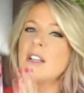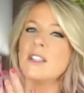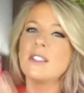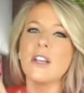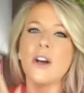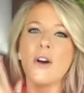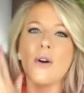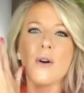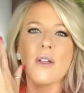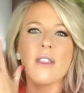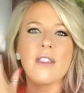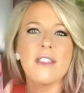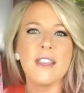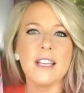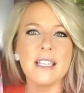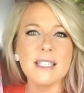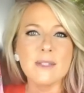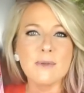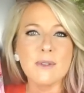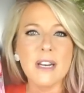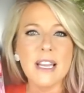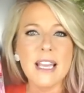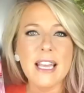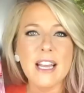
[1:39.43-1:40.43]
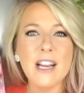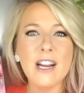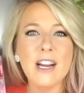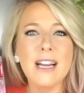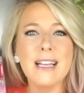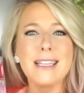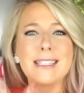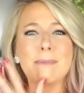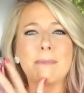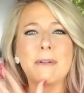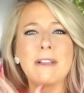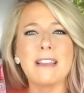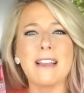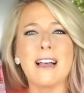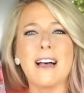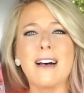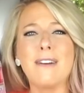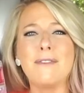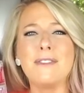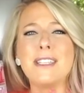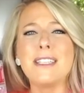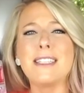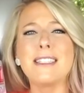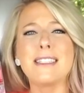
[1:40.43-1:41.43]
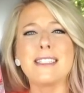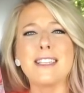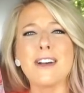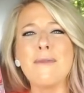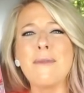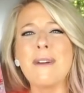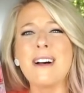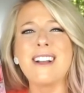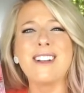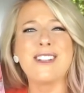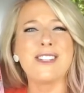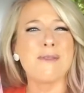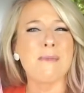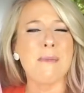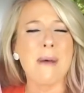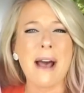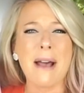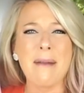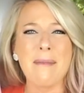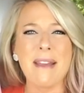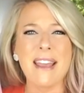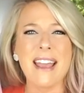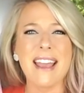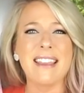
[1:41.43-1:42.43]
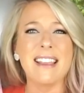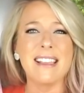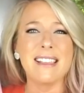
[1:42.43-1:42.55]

So this one here is beloved so much by me.